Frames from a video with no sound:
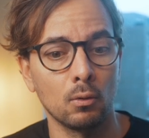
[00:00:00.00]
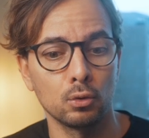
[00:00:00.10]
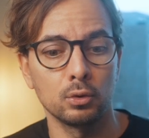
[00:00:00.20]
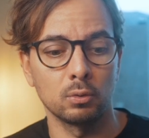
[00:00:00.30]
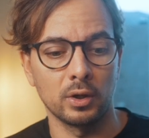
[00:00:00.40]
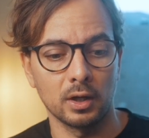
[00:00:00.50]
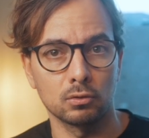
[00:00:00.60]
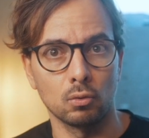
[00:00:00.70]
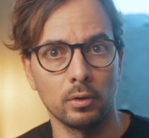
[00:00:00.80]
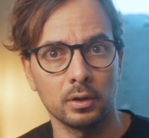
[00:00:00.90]
I would do it when I
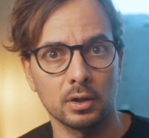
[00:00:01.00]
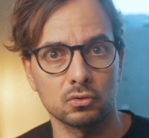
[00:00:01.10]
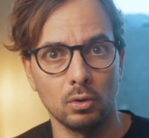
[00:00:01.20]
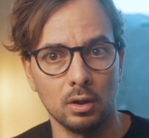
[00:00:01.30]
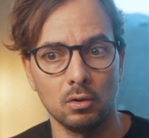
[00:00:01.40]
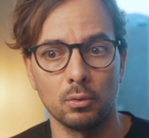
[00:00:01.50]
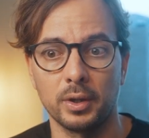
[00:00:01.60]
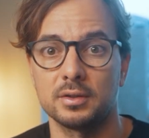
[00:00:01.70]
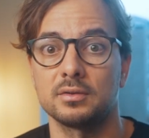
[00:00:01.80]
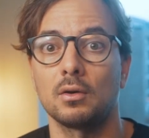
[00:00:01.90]
get to work as well, or
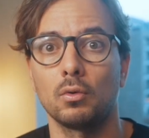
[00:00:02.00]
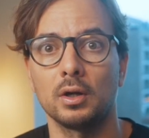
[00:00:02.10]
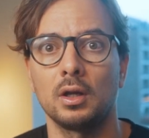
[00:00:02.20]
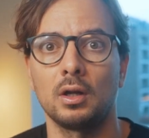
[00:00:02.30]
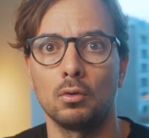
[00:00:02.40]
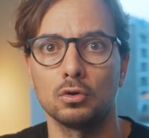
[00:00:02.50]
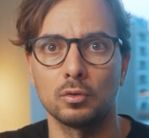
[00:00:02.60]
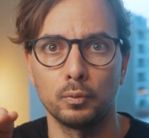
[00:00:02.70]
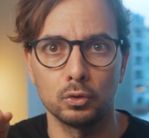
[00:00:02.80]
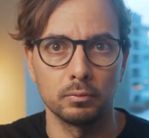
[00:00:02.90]
when I start working. I will
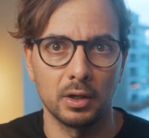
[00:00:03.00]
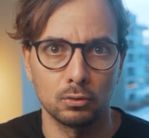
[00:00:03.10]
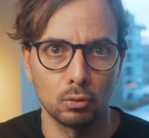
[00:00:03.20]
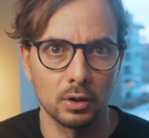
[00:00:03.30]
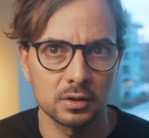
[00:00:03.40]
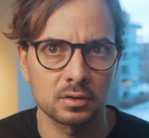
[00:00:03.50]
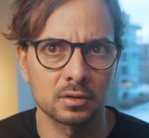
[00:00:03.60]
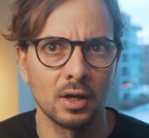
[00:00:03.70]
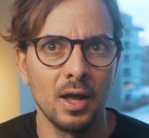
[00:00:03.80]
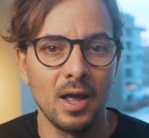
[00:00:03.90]
also put my to-do list.